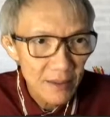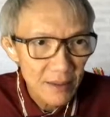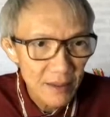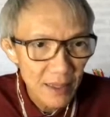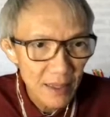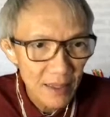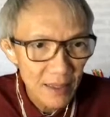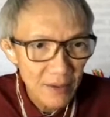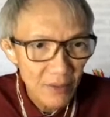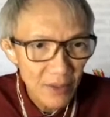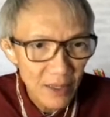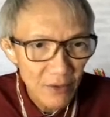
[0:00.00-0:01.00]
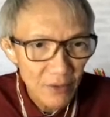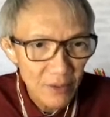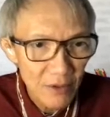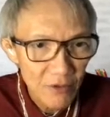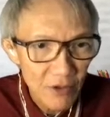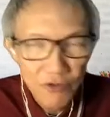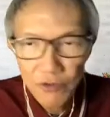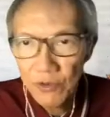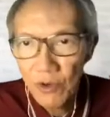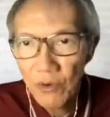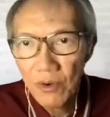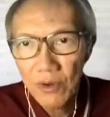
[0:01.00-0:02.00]
get it. Okay, so the
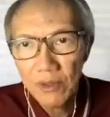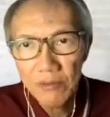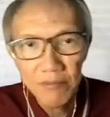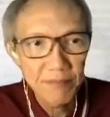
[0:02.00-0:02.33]
pseudocode,